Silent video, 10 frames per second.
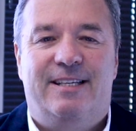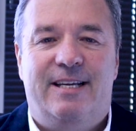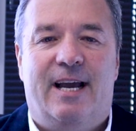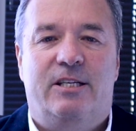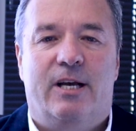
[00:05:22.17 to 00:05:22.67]

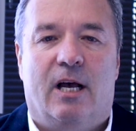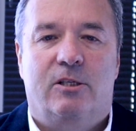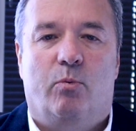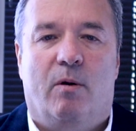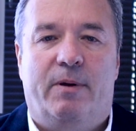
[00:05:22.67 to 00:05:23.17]

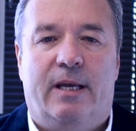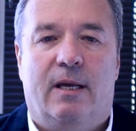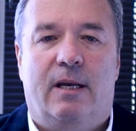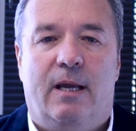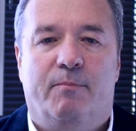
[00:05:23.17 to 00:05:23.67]
DHS will
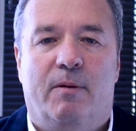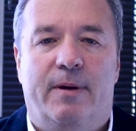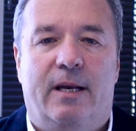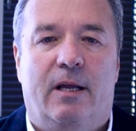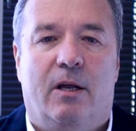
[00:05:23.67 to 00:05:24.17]
begin
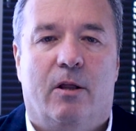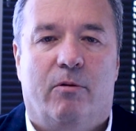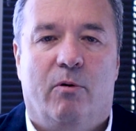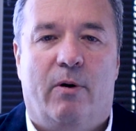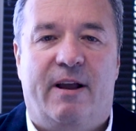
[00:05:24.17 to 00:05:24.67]
implementing
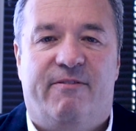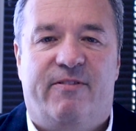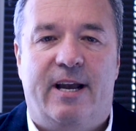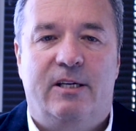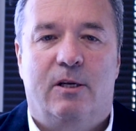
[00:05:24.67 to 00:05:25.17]
through a
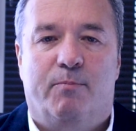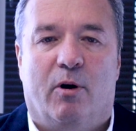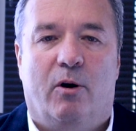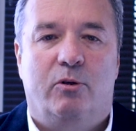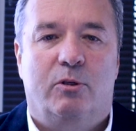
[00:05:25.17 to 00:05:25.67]
phased
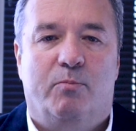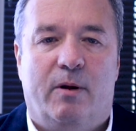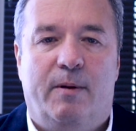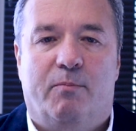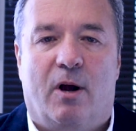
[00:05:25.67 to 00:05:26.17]
approach
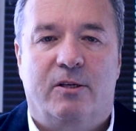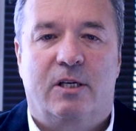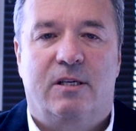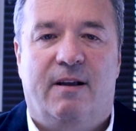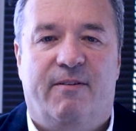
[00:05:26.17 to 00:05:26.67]
premium
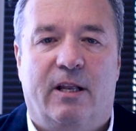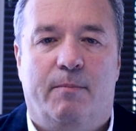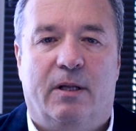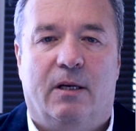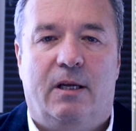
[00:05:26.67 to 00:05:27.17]
processing
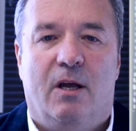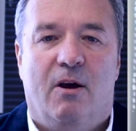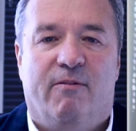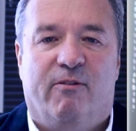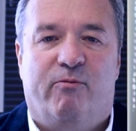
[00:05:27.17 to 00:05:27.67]
availability
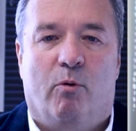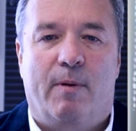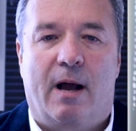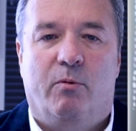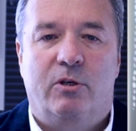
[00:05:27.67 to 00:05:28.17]
for
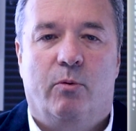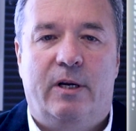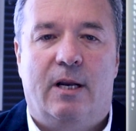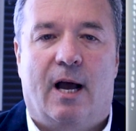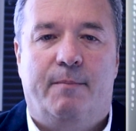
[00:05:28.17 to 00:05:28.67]
Form
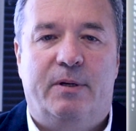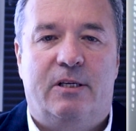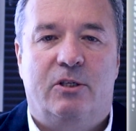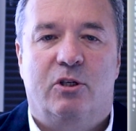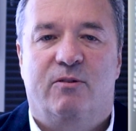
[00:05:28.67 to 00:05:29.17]
I-129
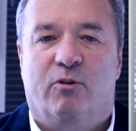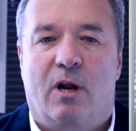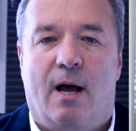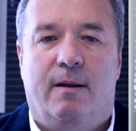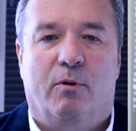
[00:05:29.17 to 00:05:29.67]
petitions for
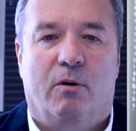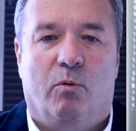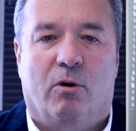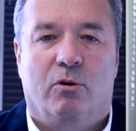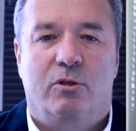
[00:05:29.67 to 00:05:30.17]
non-immigrant
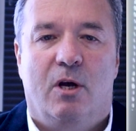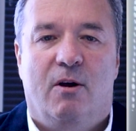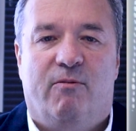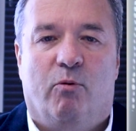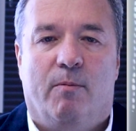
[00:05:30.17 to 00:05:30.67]
workers,
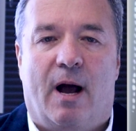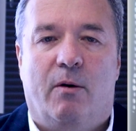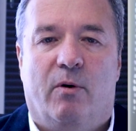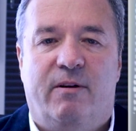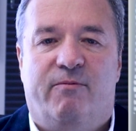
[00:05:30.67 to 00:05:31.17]
Form
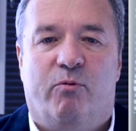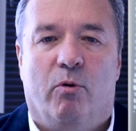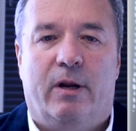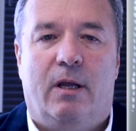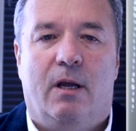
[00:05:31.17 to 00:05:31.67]

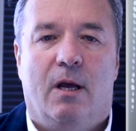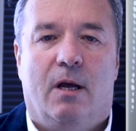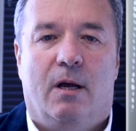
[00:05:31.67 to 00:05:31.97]
I-140